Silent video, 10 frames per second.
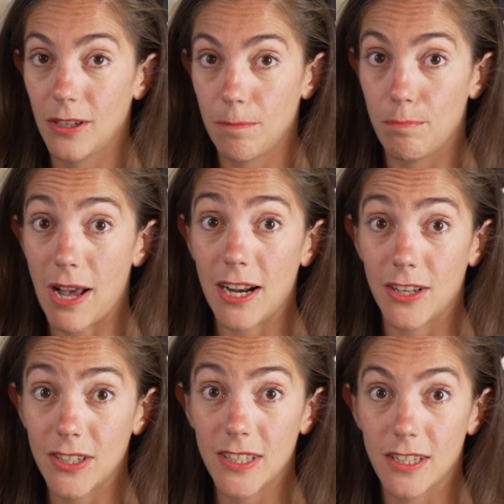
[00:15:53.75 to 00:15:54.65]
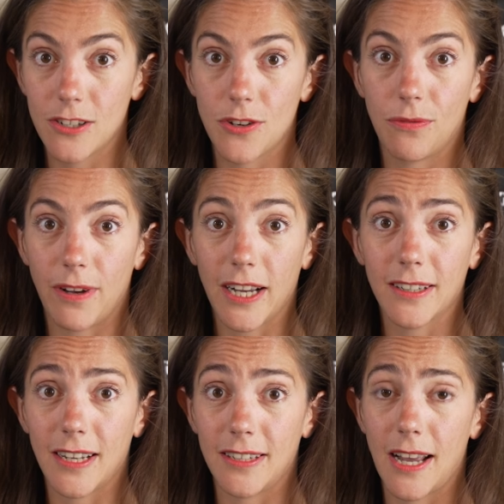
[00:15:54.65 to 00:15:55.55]
balance the
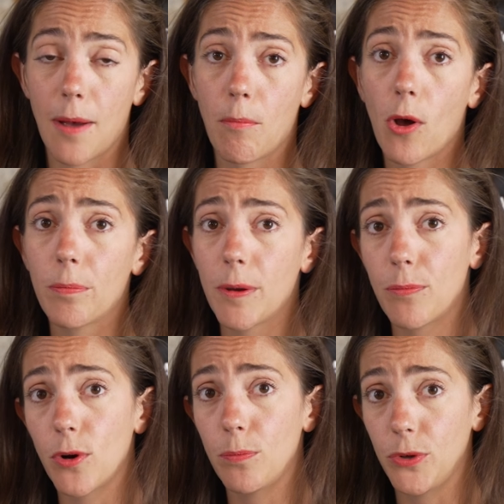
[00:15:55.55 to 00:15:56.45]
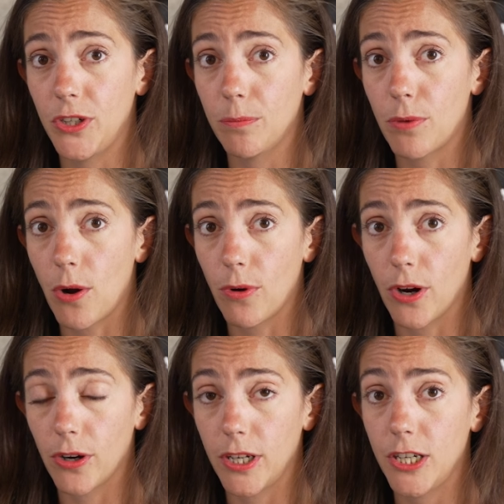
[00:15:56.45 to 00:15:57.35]
fact that there are more people putting
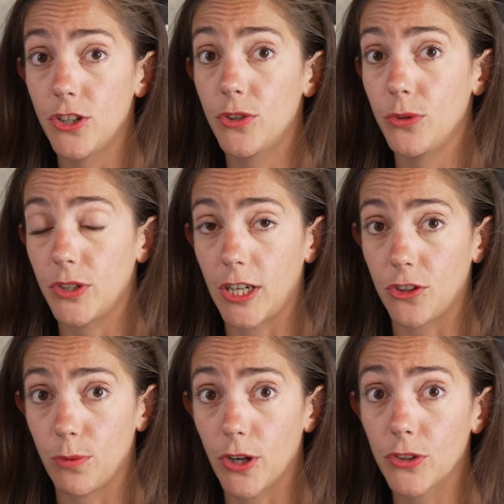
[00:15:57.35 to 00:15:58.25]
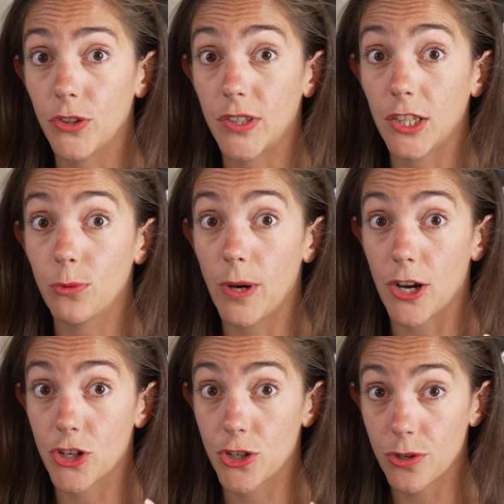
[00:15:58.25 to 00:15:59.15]
power into the network, so that we
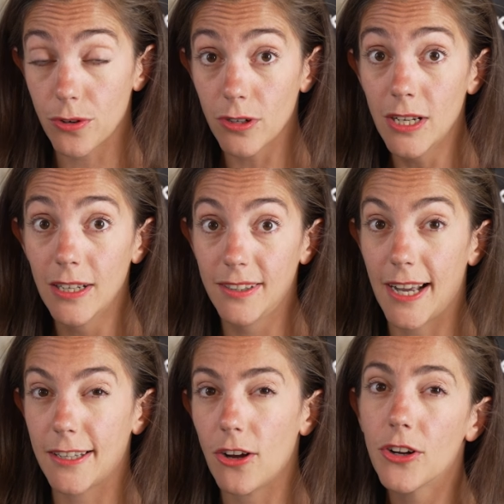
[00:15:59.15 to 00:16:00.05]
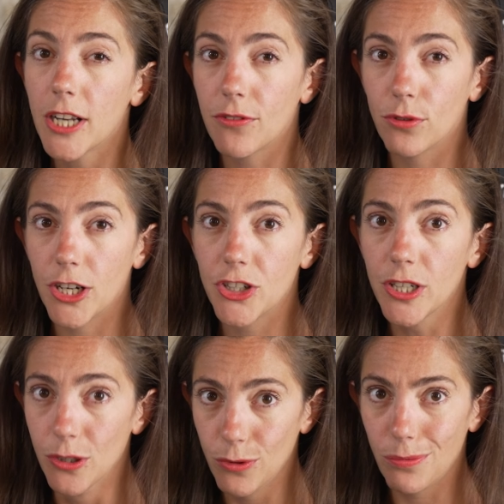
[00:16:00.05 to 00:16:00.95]
are sure that on average
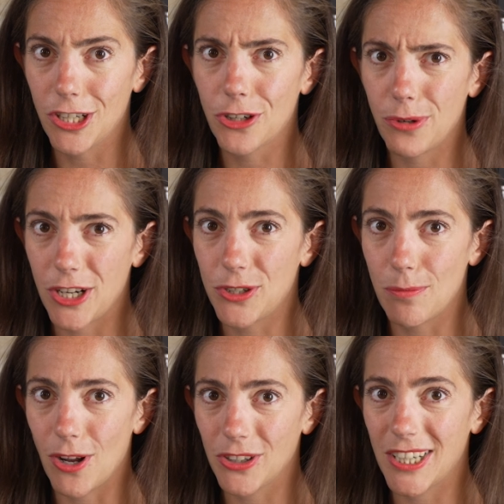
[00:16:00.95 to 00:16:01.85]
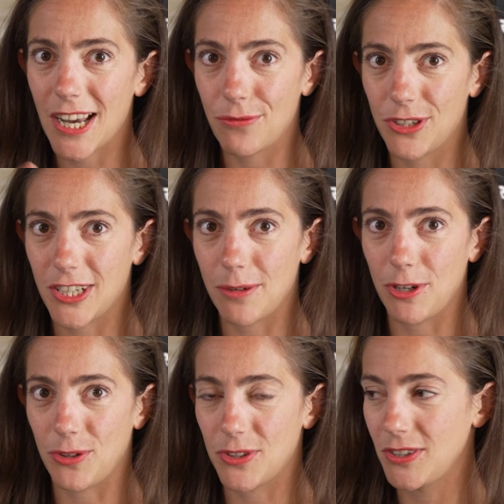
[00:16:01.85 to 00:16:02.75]
we create a block every 10
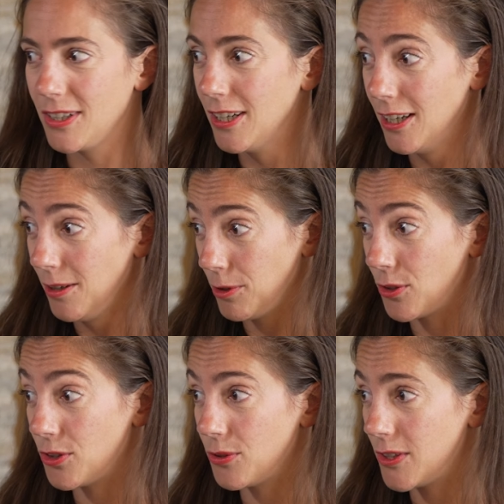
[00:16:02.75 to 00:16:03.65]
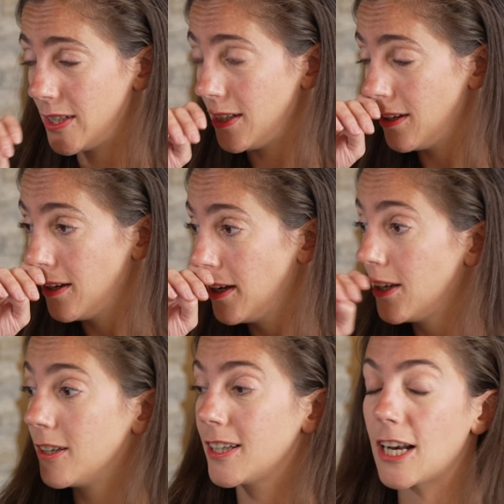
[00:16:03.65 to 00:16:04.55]
minutes. Because you see,
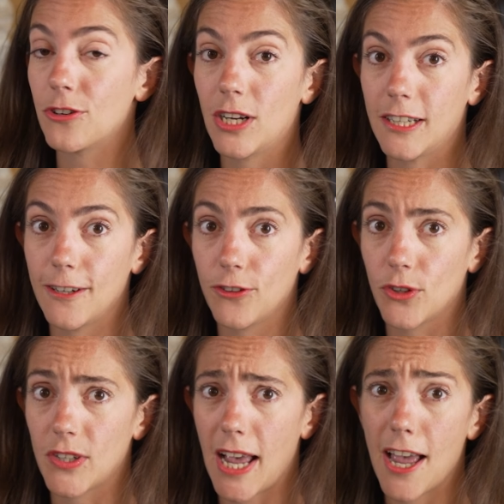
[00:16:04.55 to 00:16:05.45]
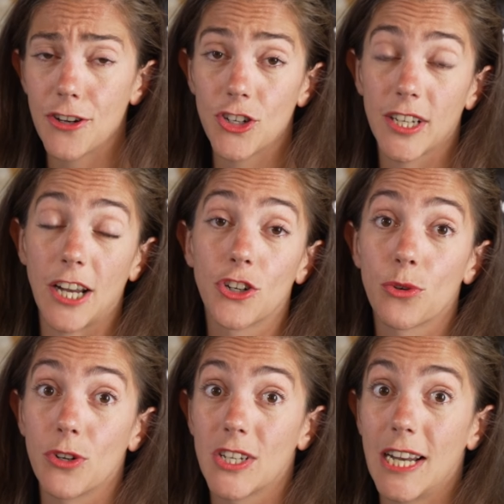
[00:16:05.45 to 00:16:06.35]
calculating those hash can
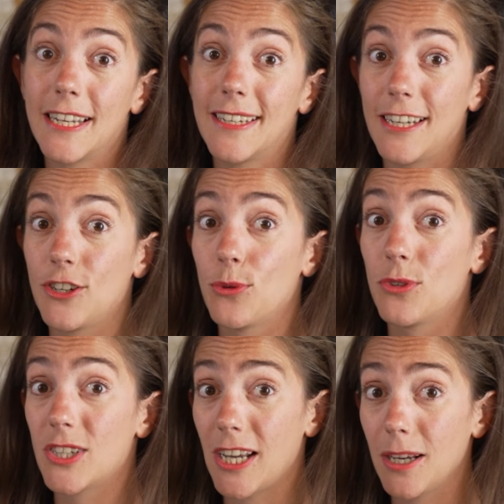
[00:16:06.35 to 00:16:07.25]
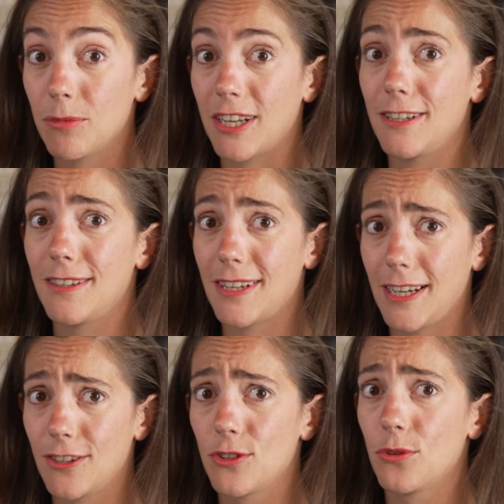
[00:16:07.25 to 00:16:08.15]
translate into time that it
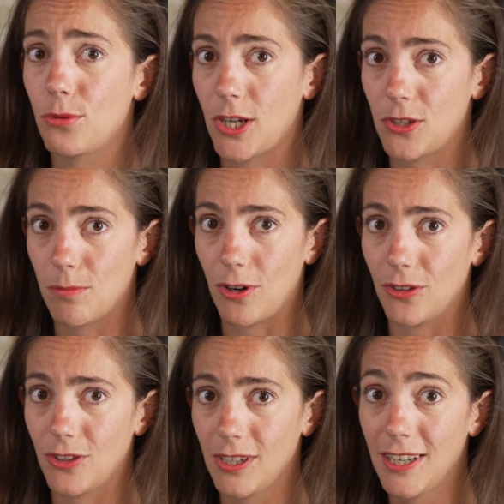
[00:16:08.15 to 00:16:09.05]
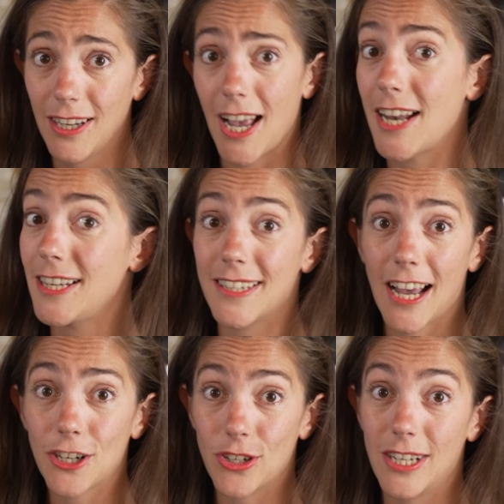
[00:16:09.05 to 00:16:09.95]
takes to create a block. And it's
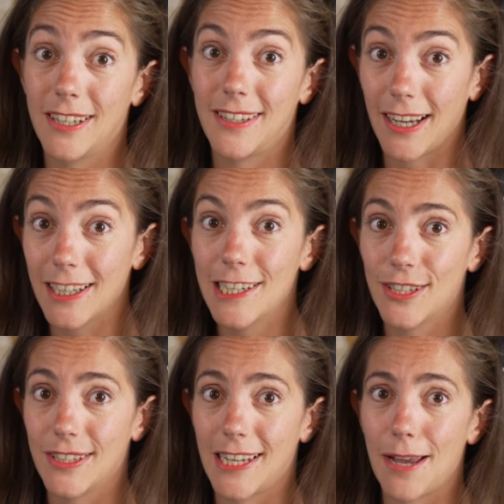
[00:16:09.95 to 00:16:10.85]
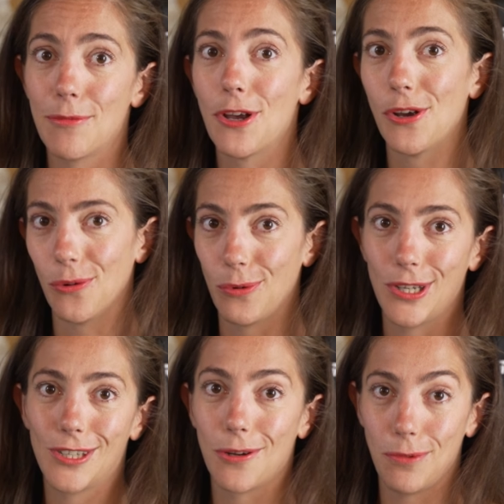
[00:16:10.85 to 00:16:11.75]
actually exactly the same
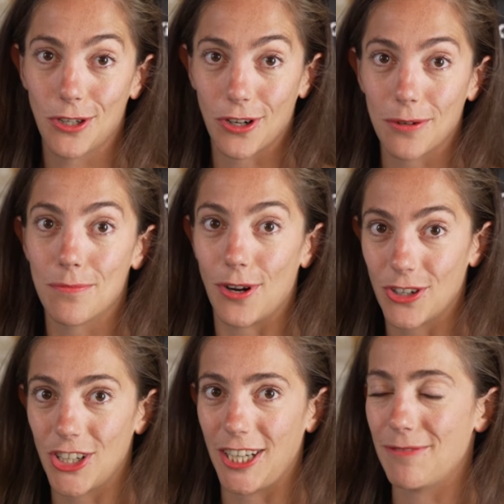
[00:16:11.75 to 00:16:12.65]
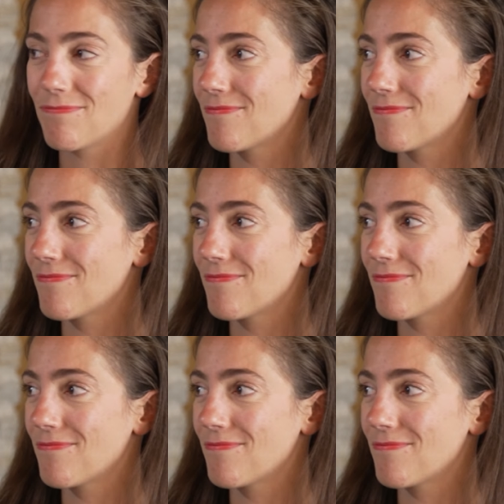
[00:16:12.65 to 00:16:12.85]
with the Bitcoin blockchain.